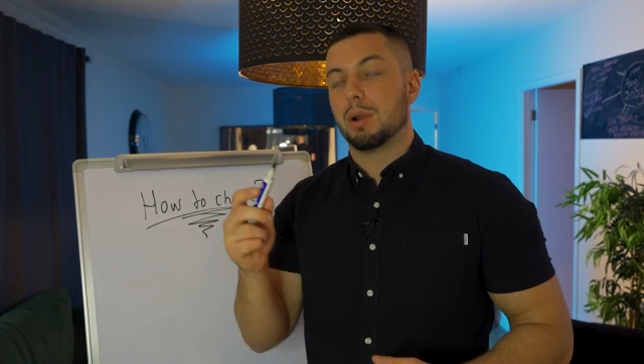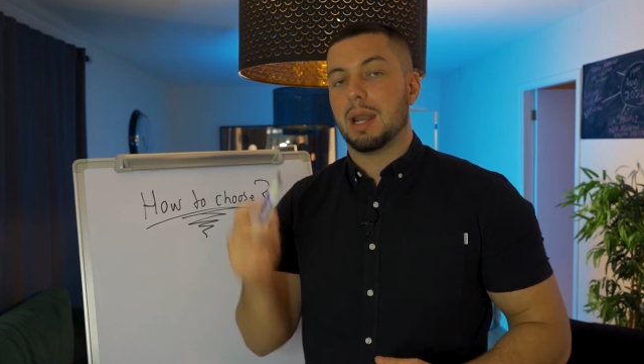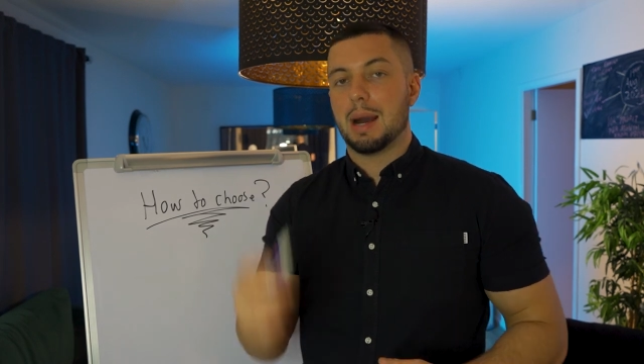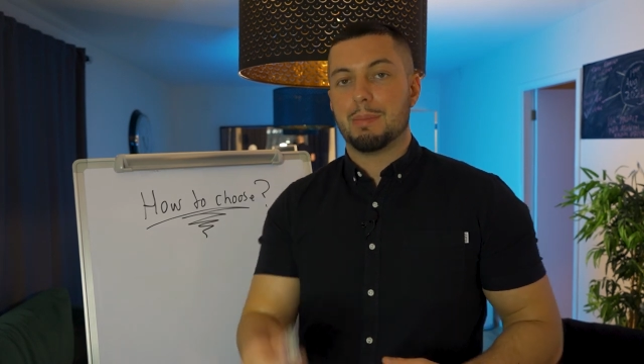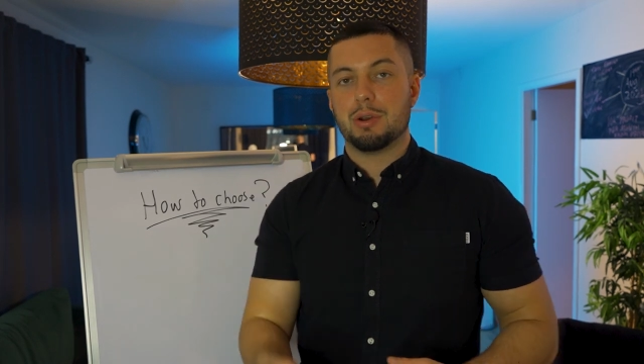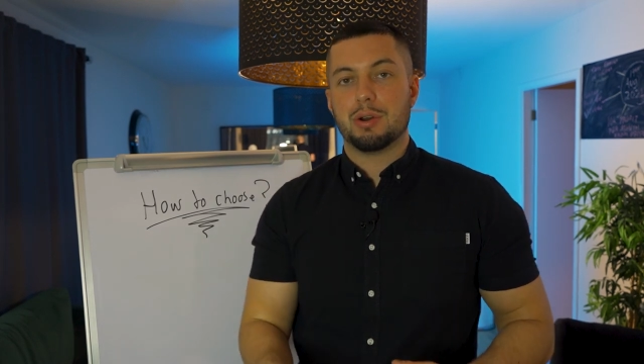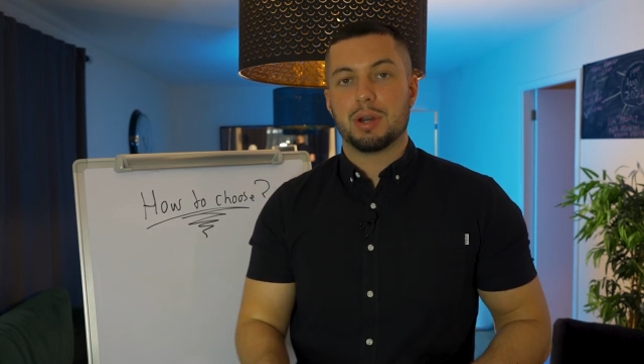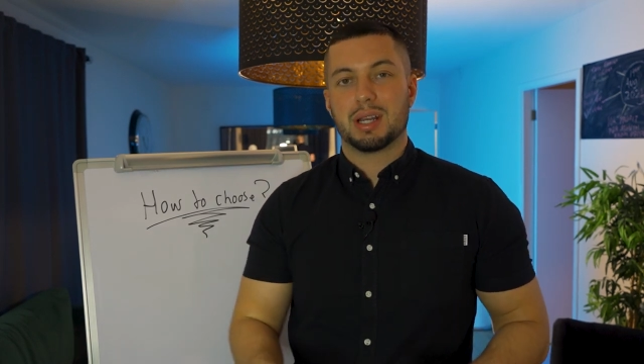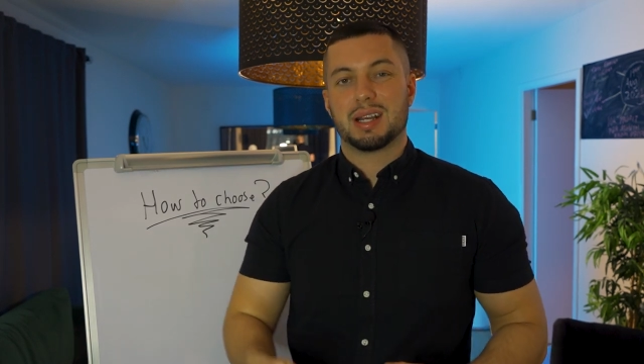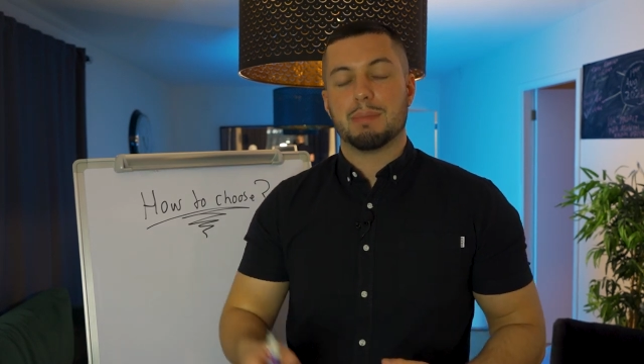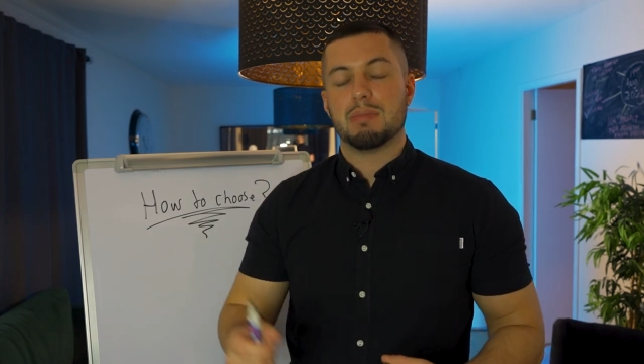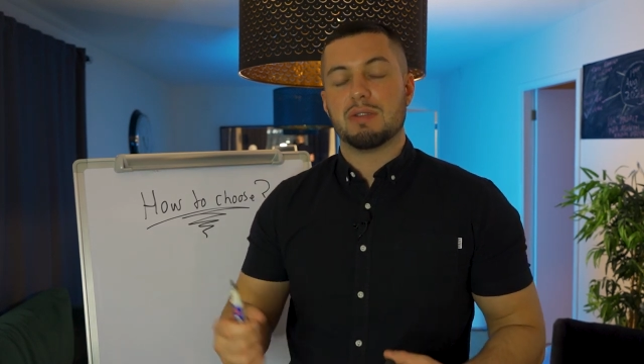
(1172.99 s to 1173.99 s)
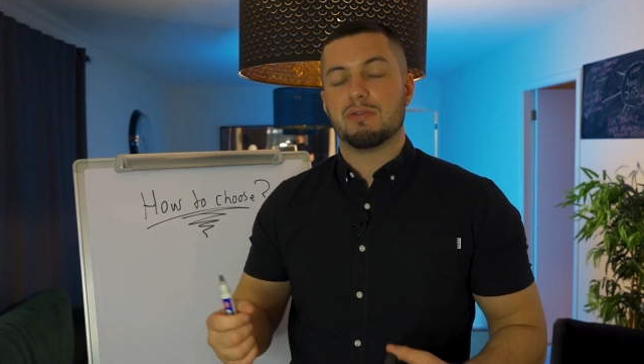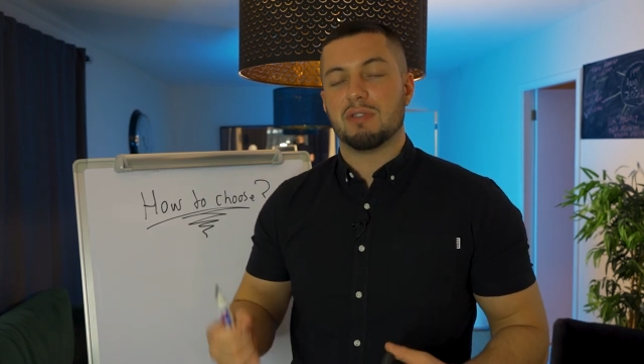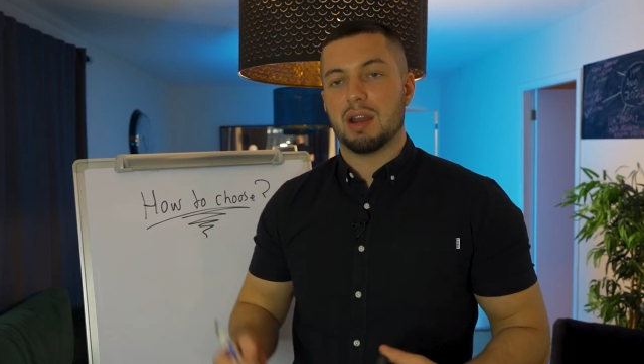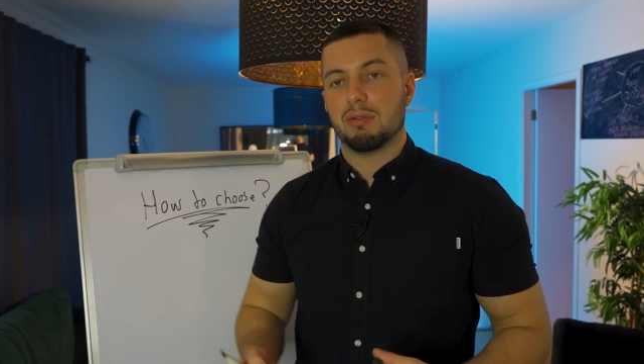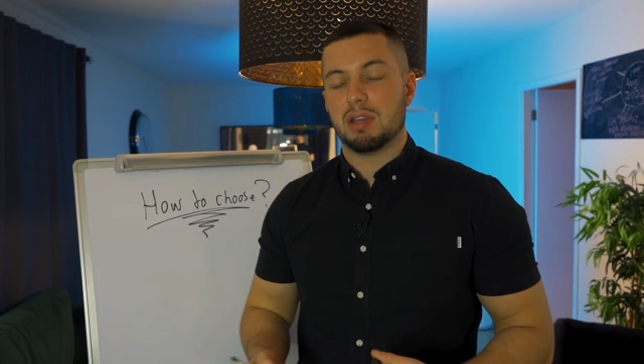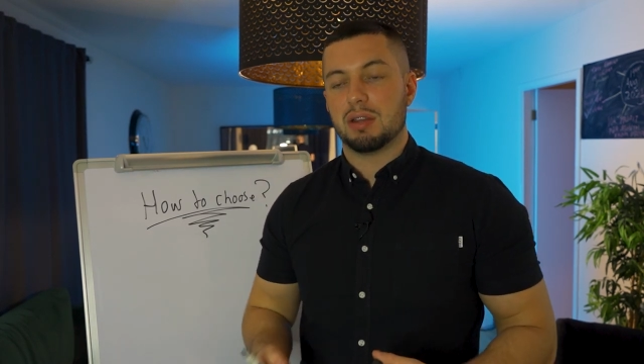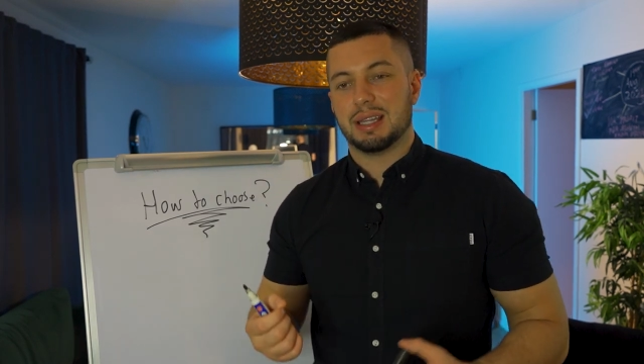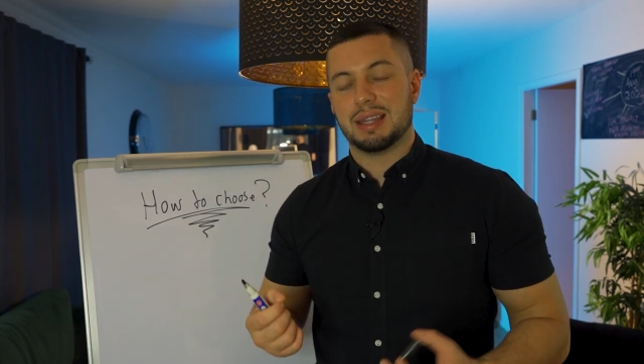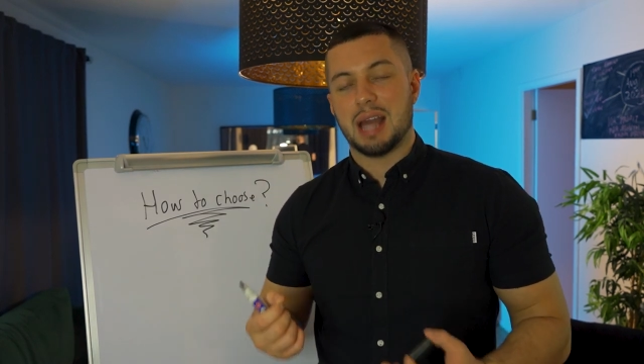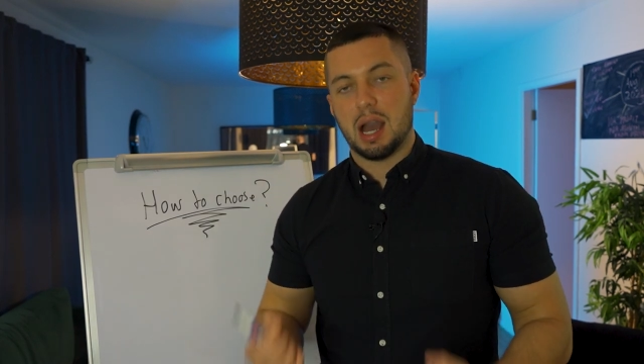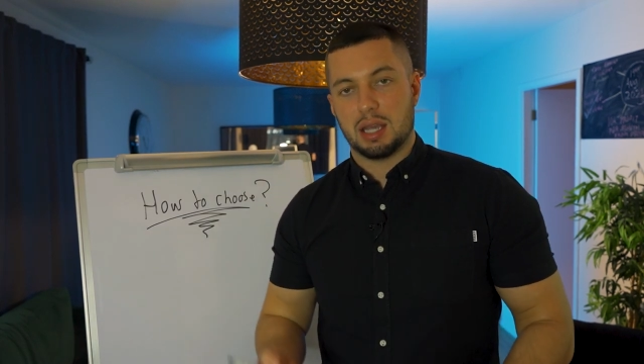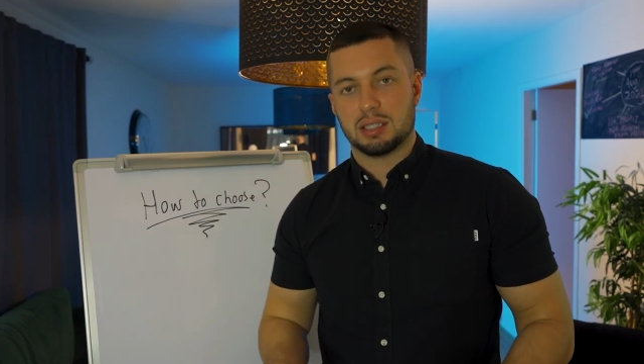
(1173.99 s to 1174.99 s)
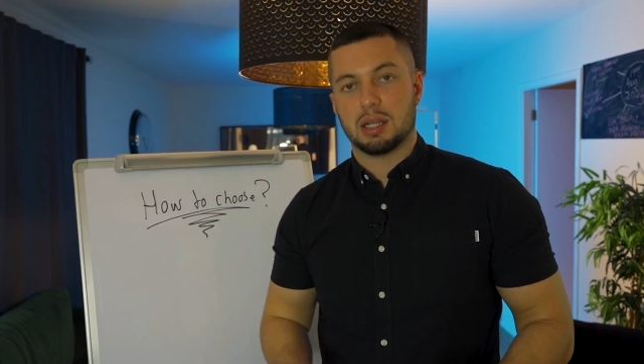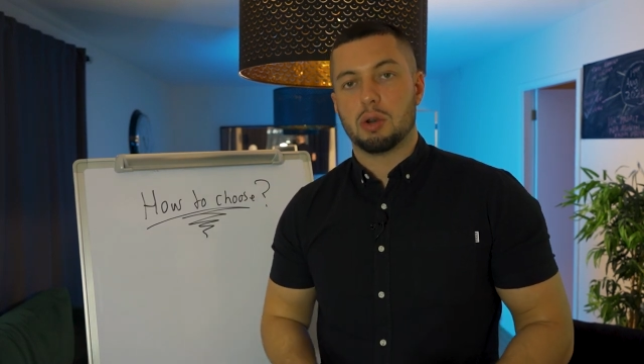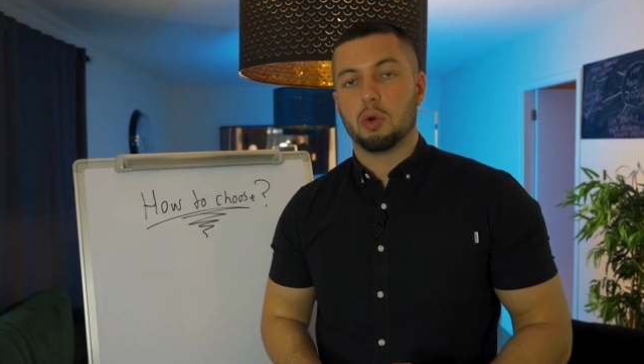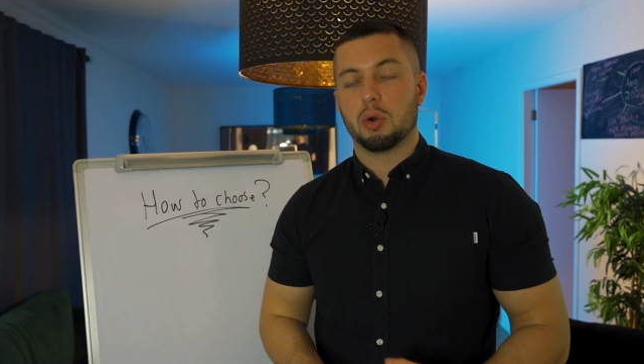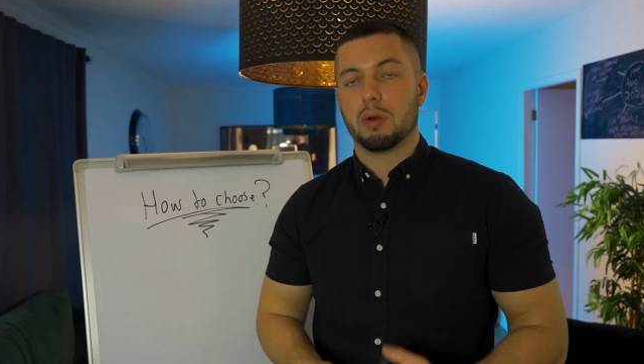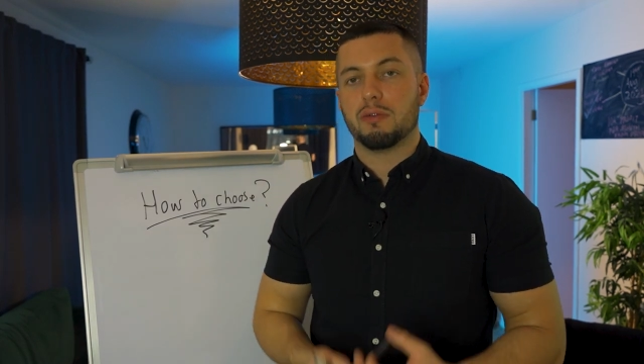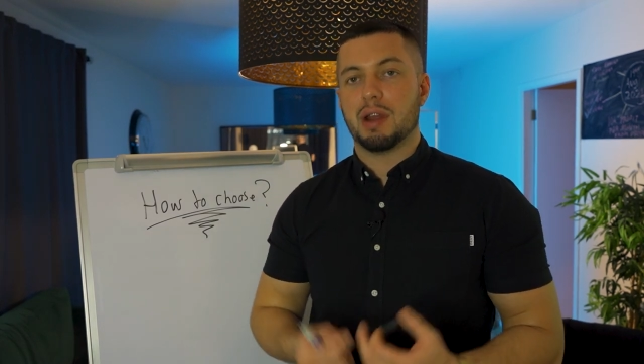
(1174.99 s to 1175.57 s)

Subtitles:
but laminate can be very nice and look